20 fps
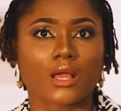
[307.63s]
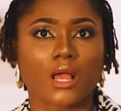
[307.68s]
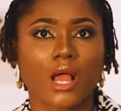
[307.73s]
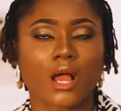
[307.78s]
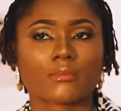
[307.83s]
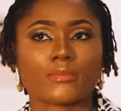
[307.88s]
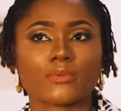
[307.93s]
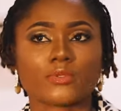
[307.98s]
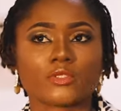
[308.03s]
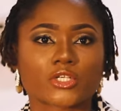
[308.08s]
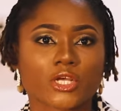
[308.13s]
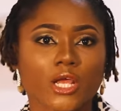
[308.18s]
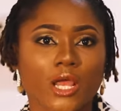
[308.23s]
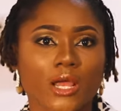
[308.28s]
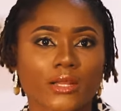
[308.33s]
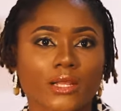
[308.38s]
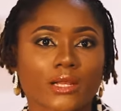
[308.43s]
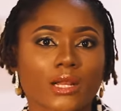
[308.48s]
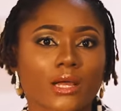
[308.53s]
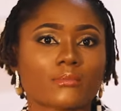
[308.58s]

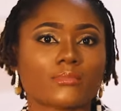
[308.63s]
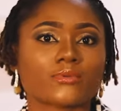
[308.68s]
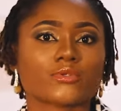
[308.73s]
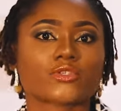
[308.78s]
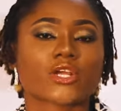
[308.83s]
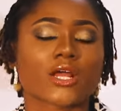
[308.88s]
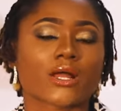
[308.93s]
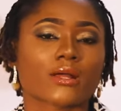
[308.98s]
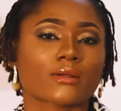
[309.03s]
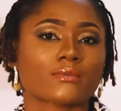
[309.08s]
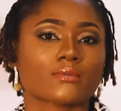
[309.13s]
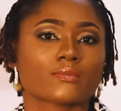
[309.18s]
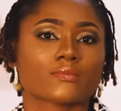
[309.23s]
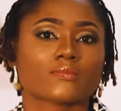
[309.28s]
Abuja, then Abuja,